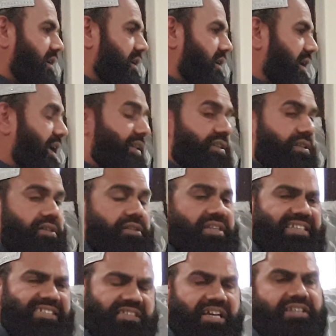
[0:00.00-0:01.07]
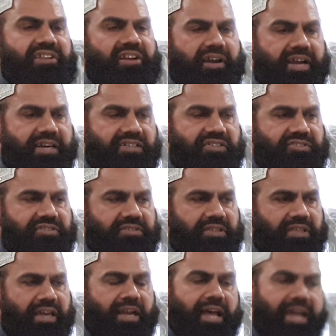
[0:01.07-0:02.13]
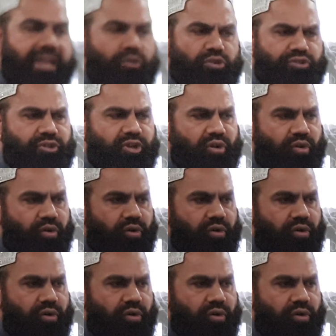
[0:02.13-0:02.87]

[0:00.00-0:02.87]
And these are the rights. And I also